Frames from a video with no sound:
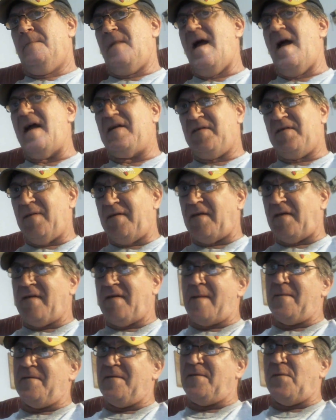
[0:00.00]
At the
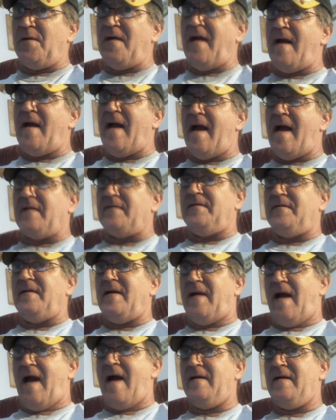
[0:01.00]
time before I actually
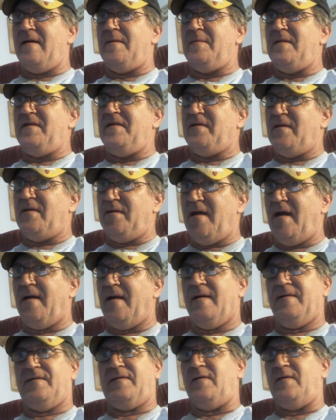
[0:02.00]
hired him, he said, yeah,
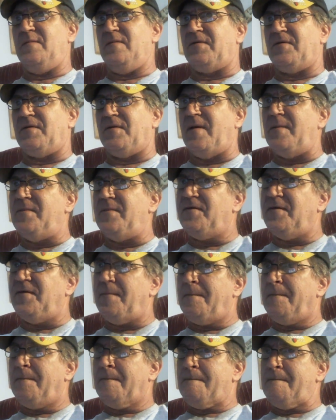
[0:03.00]
it's too much corruption.
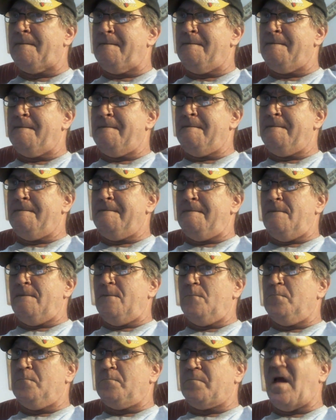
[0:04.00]

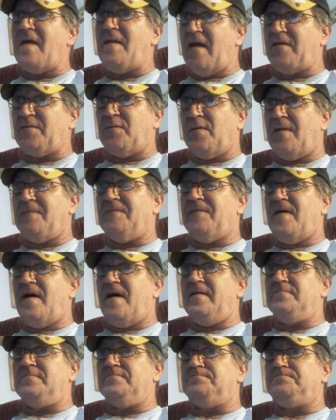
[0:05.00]
And that's what I'm
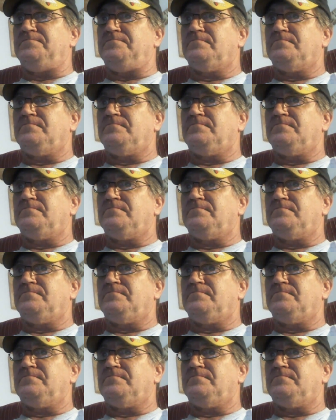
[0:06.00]
fighting.